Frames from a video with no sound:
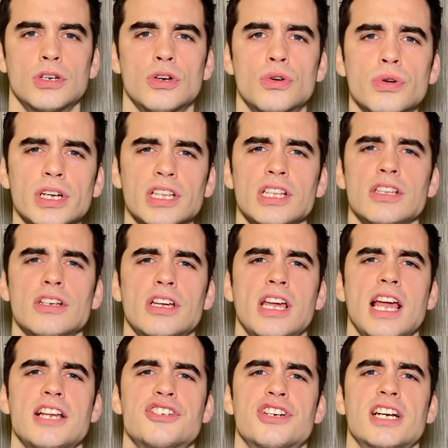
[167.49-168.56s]
Quickly
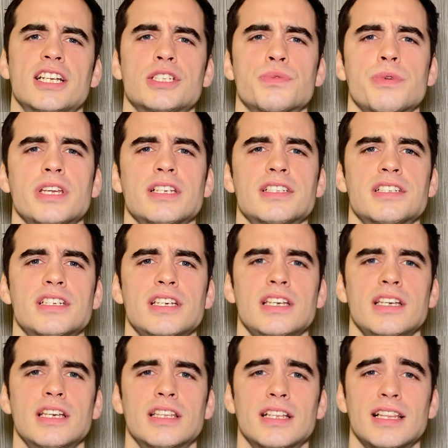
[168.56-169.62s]
looking at trends, we can
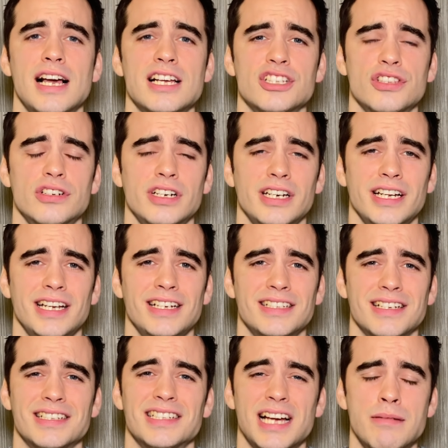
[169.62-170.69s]
see in the last 30
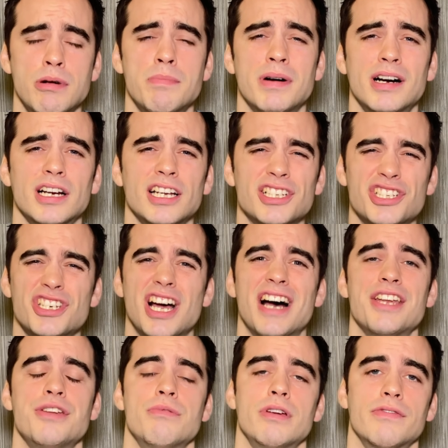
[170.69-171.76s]
days, Cyberpunk is
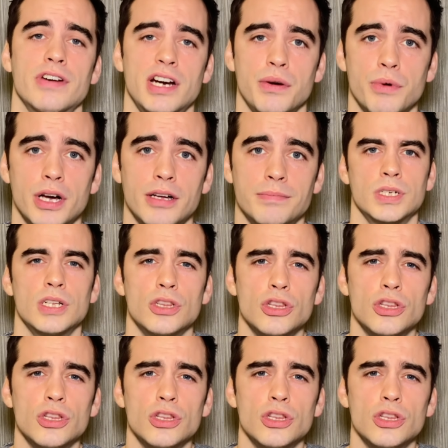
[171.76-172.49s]
not doing very well.